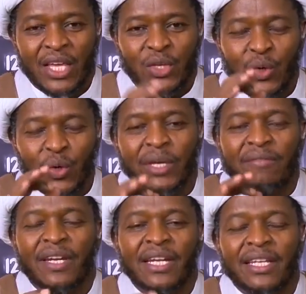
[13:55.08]
You look
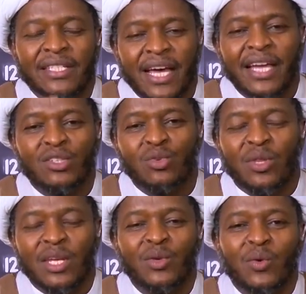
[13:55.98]
even at the title,
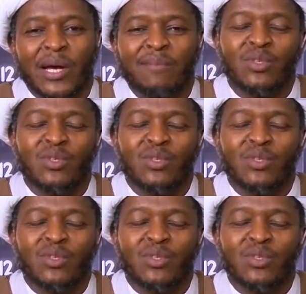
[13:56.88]
then you come